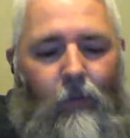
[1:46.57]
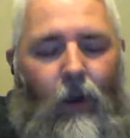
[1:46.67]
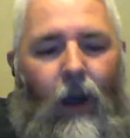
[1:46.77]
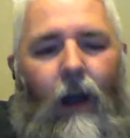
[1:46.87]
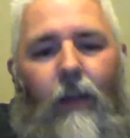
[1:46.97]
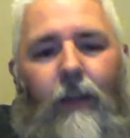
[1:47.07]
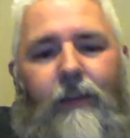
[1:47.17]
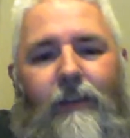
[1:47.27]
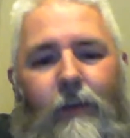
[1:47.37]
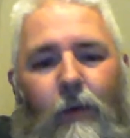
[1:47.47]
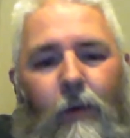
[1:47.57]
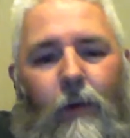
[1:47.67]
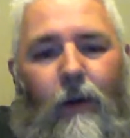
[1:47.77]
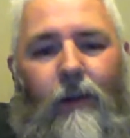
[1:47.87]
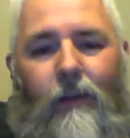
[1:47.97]
while all this is
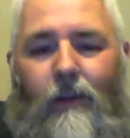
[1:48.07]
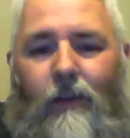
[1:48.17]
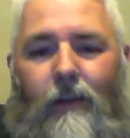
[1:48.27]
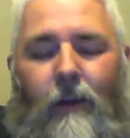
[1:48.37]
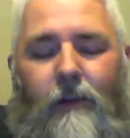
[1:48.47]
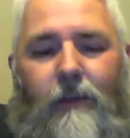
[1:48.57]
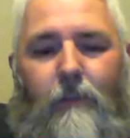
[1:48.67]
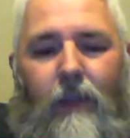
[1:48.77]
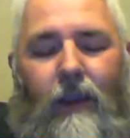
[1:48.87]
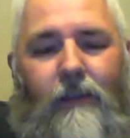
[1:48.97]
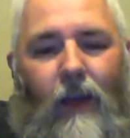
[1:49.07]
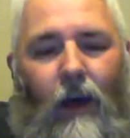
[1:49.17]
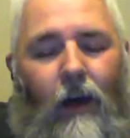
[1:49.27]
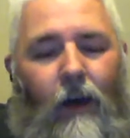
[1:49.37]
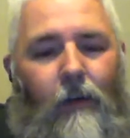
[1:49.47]
going on, you notice the media is
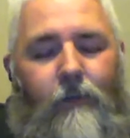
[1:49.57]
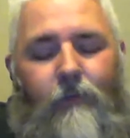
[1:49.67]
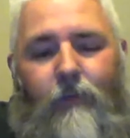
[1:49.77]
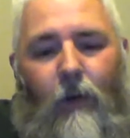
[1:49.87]
all